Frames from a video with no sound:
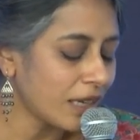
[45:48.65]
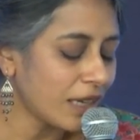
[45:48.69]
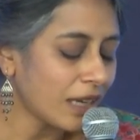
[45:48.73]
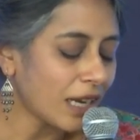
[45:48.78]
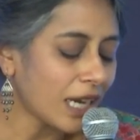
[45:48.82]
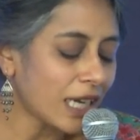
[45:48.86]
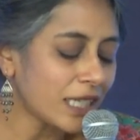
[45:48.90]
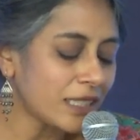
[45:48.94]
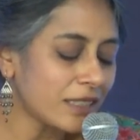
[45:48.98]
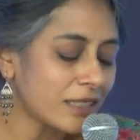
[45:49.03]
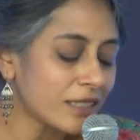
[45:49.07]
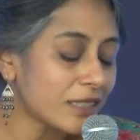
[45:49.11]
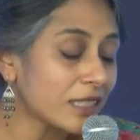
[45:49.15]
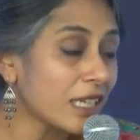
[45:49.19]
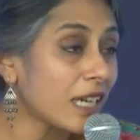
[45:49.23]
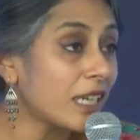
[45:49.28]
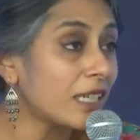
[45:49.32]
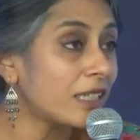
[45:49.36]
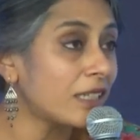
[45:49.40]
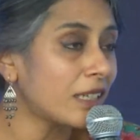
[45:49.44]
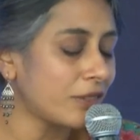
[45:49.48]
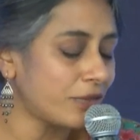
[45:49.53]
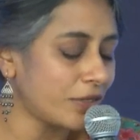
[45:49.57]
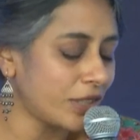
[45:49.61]
I
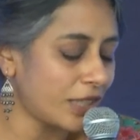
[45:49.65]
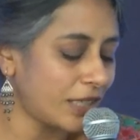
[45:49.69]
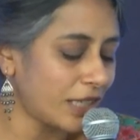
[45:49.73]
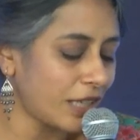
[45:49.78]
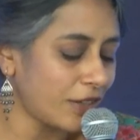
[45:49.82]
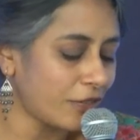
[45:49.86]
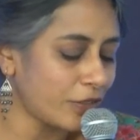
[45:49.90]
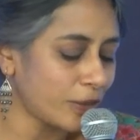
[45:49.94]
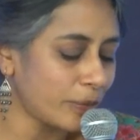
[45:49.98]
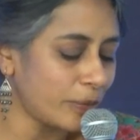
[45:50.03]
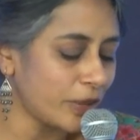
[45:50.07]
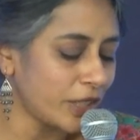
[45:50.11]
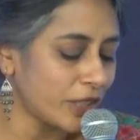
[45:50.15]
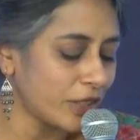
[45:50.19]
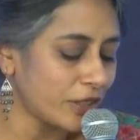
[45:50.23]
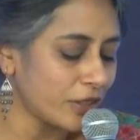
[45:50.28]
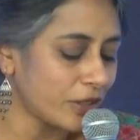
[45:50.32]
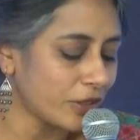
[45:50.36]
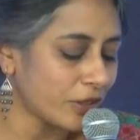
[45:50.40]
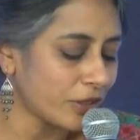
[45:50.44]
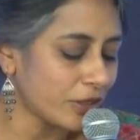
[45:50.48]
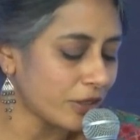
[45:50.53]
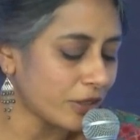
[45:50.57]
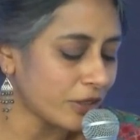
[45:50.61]
decide I will never be a
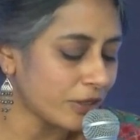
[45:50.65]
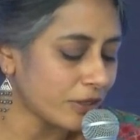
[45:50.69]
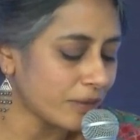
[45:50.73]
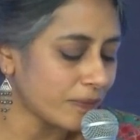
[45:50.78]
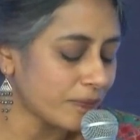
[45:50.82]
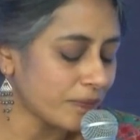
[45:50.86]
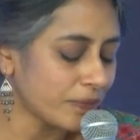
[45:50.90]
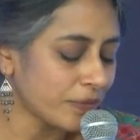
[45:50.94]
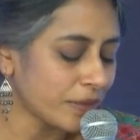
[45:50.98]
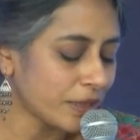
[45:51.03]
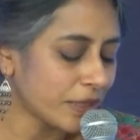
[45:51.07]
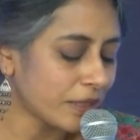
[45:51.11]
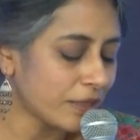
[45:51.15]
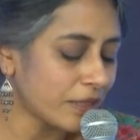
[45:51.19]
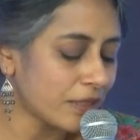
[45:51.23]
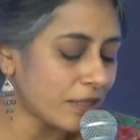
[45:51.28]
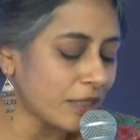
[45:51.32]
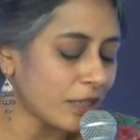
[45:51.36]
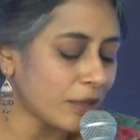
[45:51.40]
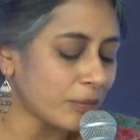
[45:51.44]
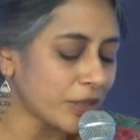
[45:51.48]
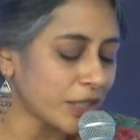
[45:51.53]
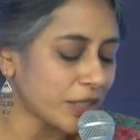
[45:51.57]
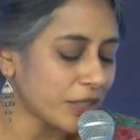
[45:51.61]
doctor. The
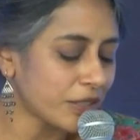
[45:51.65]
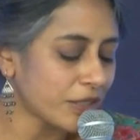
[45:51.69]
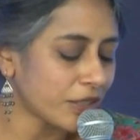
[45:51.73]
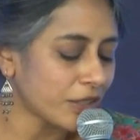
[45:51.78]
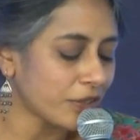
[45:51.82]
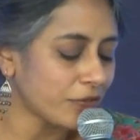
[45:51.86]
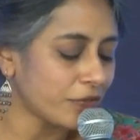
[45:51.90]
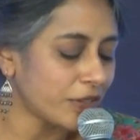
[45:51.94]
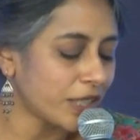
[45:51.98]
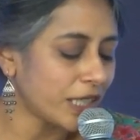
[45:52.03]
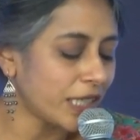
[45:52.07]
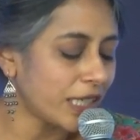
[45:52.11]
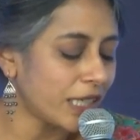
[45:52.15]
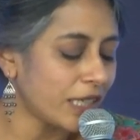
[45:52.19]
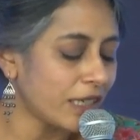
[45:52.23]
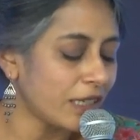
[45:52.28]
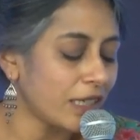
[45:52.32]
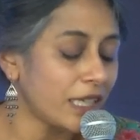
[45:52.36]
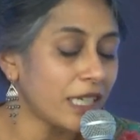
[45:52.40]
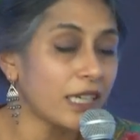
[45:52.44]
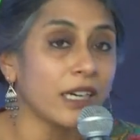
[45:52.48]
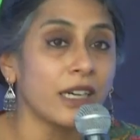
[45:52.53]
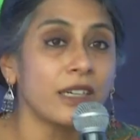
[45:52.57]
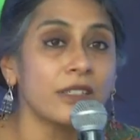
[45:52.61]
stomachs of the
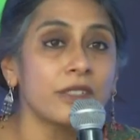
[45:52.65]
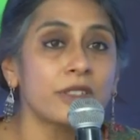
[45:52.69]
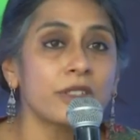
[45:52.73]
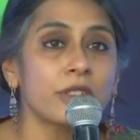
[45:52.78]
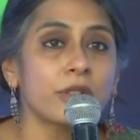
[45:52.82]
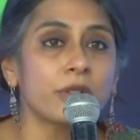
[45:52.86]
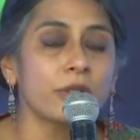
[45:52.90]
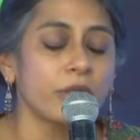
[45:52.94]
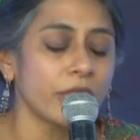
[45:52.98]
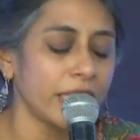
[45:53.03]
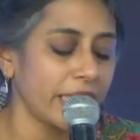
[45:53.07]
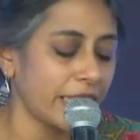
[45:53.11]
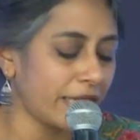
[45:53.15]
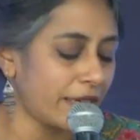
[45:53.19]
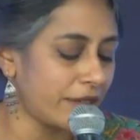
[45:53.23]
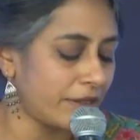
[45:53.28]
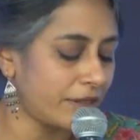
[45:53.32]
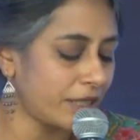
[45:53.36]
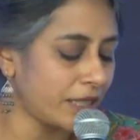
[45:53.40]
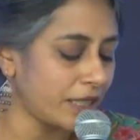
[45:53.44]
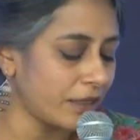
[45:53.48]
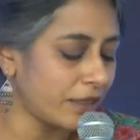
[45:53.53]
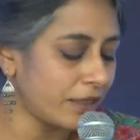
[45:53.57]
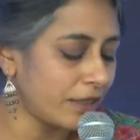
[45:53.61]
ailing are so
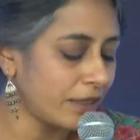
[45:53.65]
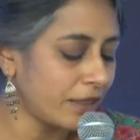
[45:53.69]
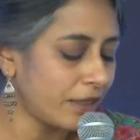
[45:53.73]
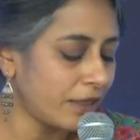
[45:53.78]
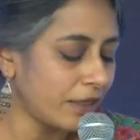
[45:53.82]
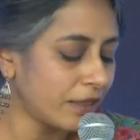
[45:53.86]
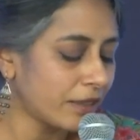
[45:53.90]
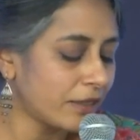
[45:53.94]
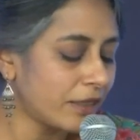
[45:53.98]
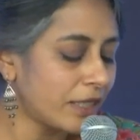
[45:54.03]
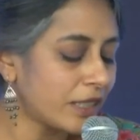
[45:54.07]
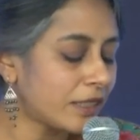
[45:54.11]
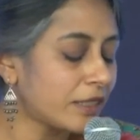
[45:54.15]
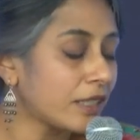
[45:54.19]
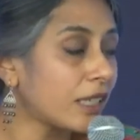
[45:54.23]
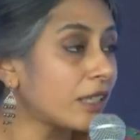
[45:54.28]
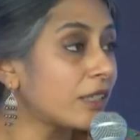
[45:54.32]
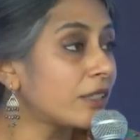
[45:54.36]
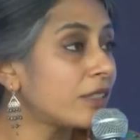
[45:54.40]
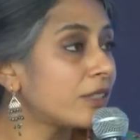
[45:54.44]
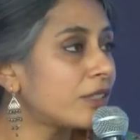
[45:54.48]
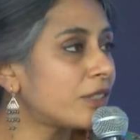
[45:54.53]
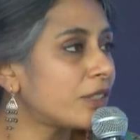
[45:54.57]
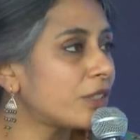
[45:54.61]
hairy, their
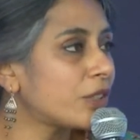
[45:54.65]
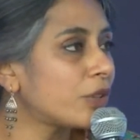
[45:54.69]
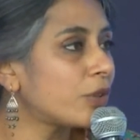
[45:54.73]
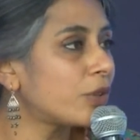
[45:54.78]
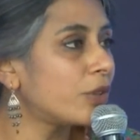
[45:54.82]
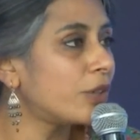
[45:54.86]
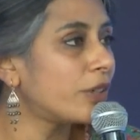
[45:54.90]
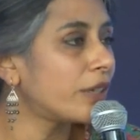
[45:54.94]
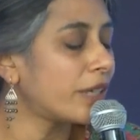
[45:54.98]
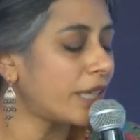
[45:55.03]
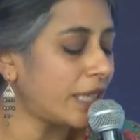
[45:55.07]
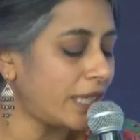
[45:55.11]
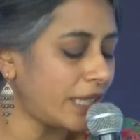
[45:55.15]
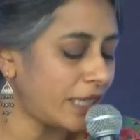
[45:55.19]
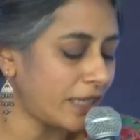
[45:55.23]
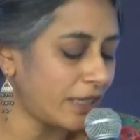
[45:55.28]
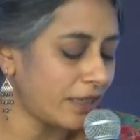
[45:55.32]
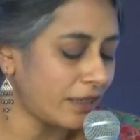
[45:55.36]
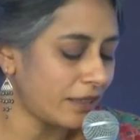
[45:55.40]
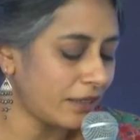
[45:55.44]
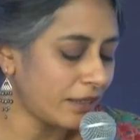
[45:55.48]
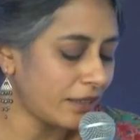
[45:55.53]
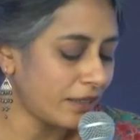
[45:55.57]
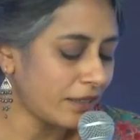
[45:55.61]
tongues so grey,
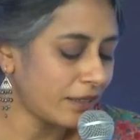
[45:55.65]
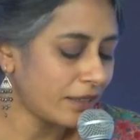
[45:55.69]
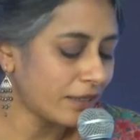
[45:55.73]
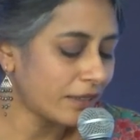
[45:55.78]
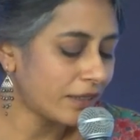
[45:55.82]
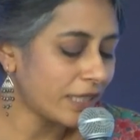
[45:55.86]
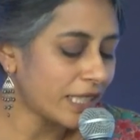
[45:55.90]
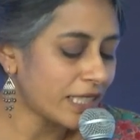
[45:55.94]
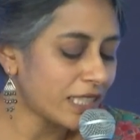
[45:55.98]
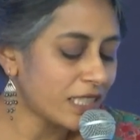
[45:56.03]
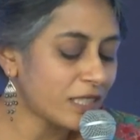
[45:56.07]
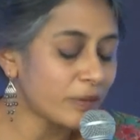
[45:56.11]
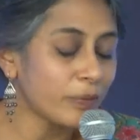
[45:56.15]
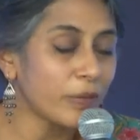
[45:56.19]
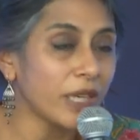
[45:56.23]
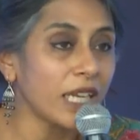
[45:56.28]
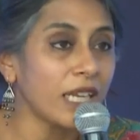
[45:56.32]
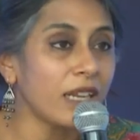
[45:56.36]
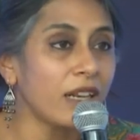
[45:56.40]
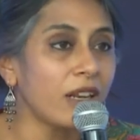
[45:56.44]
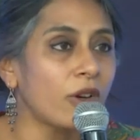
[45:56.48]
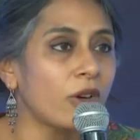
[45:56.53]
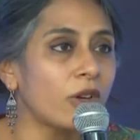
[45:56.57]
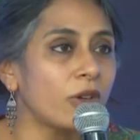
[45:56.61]
their
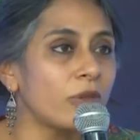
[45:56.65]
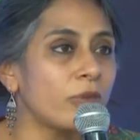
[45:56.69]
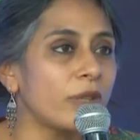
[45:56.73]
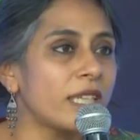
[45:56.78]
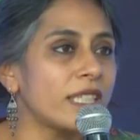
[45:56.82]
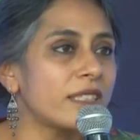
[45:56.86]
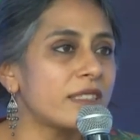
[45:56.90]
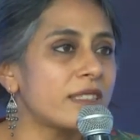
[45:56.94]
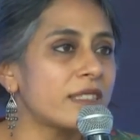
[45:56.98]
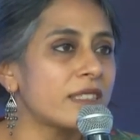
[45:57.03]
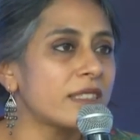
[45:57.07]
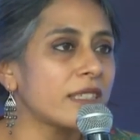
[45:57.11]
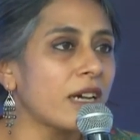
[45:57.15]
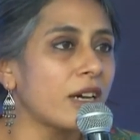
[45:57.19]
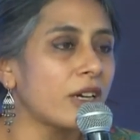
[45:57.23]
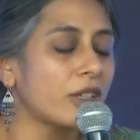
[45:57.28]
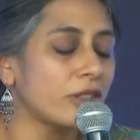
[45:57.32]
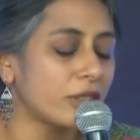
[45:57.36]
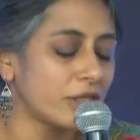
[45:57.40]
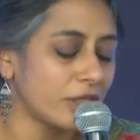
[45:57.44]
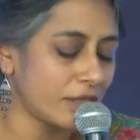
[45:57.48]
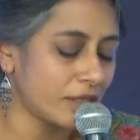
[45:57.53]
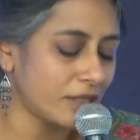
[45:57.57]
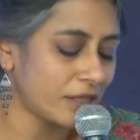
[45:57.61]
smell always
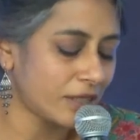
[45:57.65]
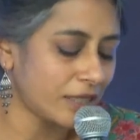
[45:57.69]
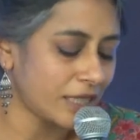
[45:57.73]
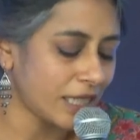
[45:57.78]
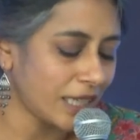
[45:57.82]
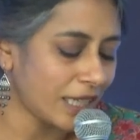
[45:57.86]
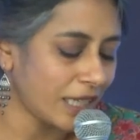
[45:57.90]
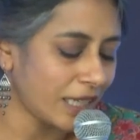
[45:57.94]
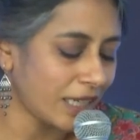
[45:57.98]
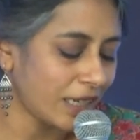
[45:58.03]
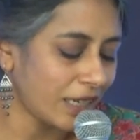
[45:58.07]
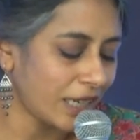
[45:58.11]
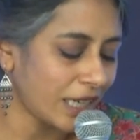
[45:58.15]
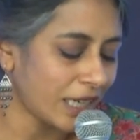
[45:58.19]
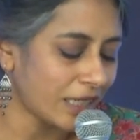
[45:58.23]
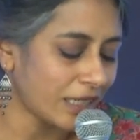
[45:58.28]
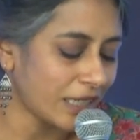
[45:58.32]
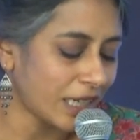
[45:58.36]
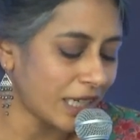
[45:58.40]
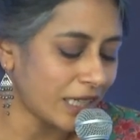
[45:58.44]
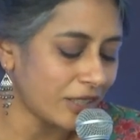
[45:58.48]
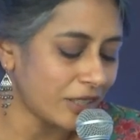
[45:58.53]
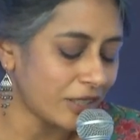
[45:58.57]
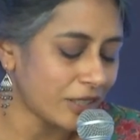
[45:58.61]
sour, stale, and
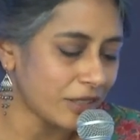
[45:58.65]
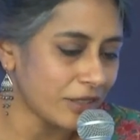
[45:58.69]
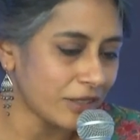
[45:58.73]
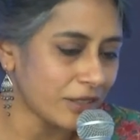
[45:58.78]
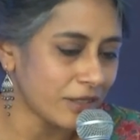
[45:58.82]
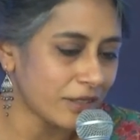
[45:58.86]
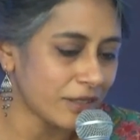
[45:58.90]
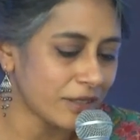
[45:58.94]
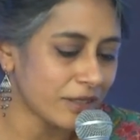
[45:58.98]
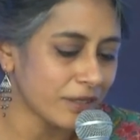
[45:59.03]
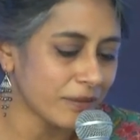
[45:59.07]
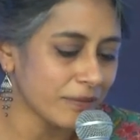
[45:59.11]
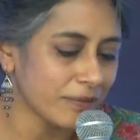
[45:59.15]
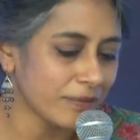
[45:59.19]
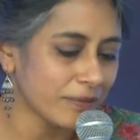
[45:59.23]
anxious.